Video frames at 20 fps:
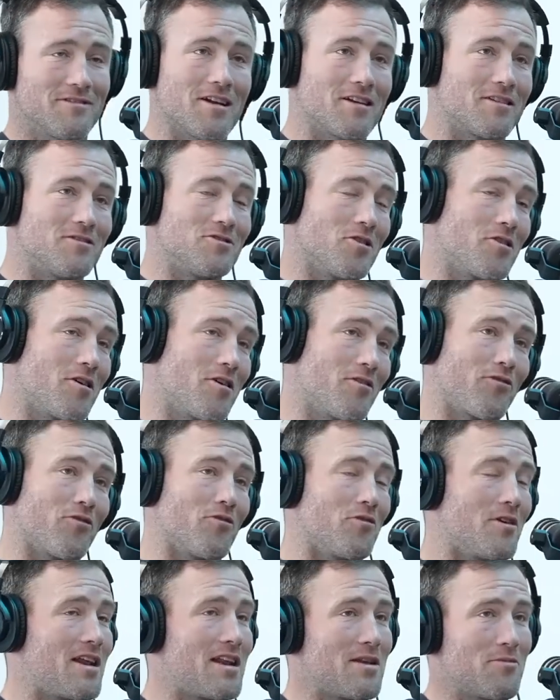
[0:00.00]
Like, Jono
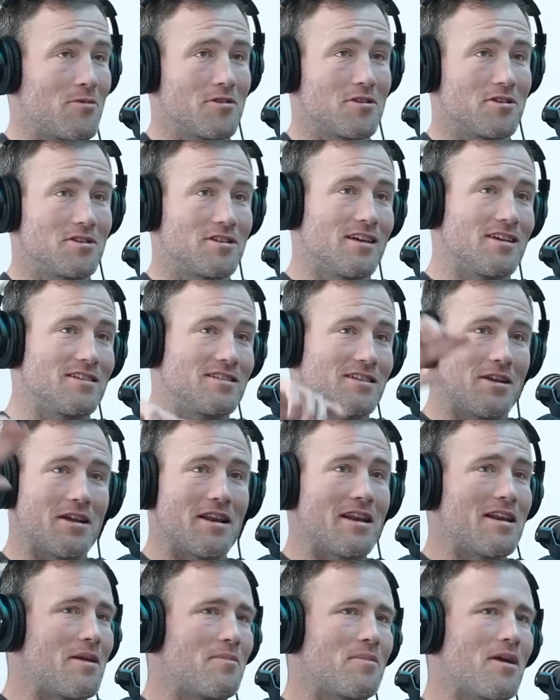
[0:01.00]
threw it, hit him on the chest,
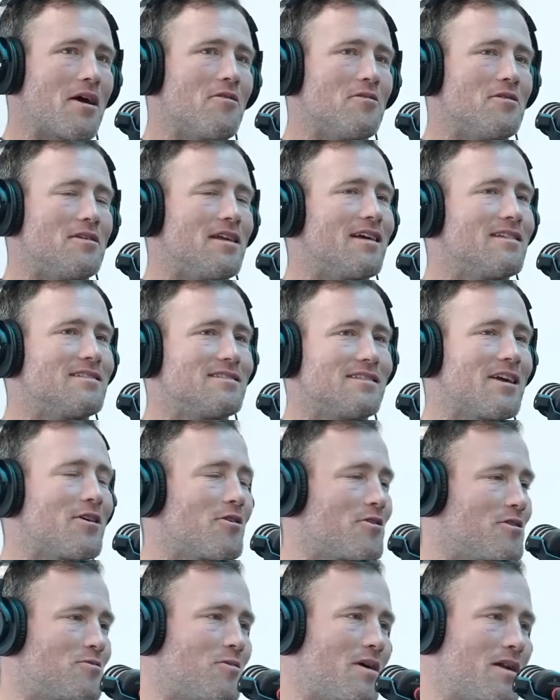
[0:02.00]
and it ended up going dead. So
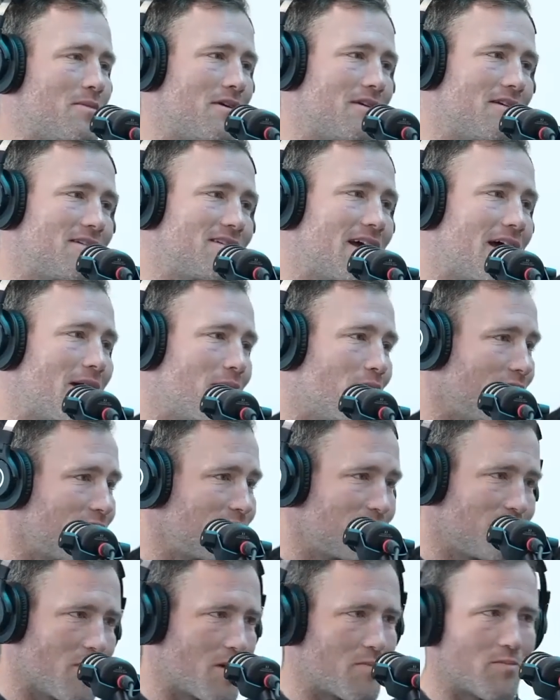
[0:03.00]
they got a 20-metre tap.
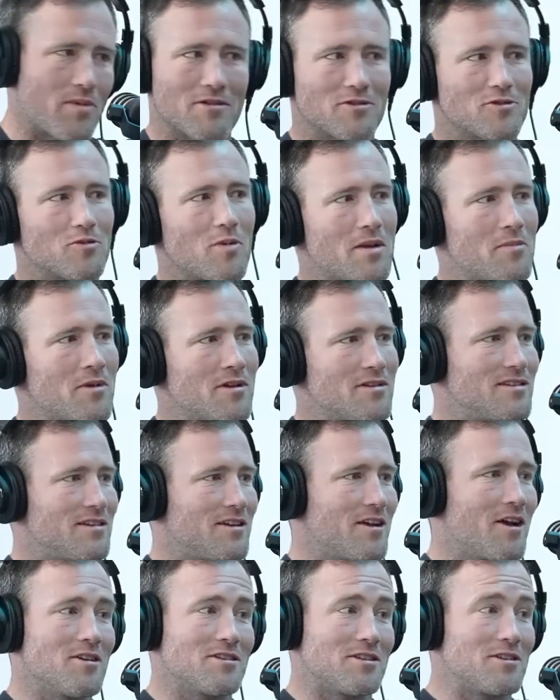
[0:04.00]
This was about 20 minutes
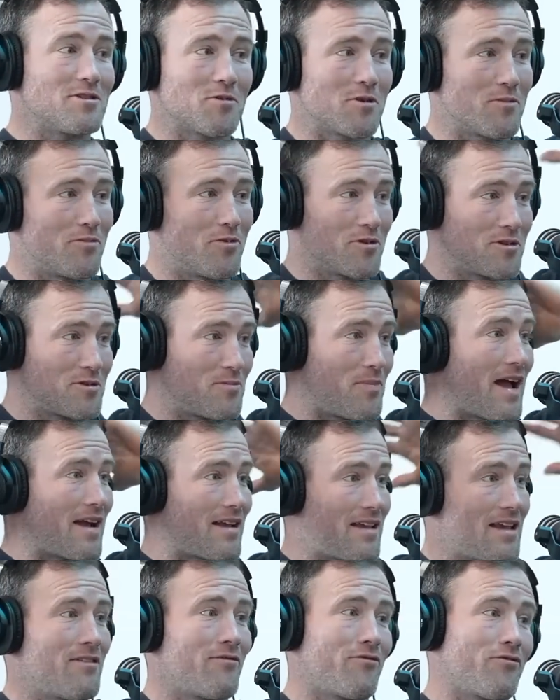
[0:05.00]
to go. So this would have put us
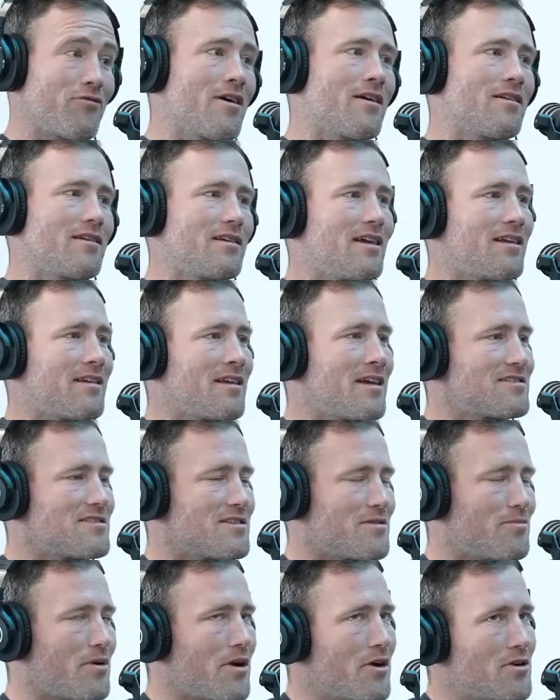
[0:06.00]
back in front, kick
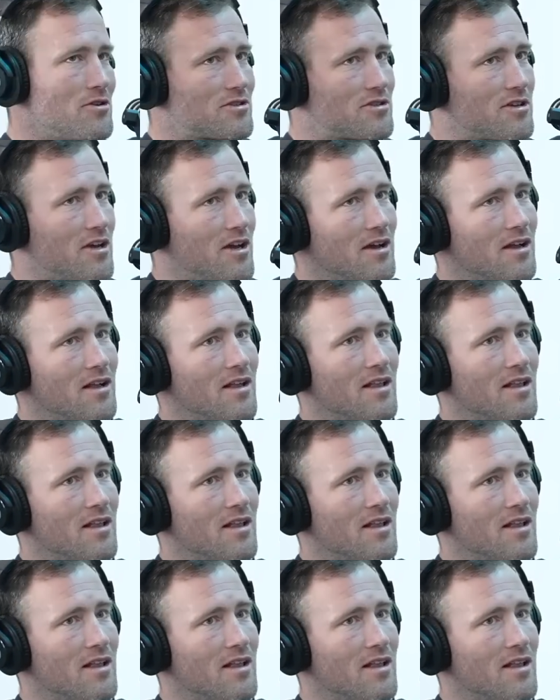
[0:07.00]
next to the post.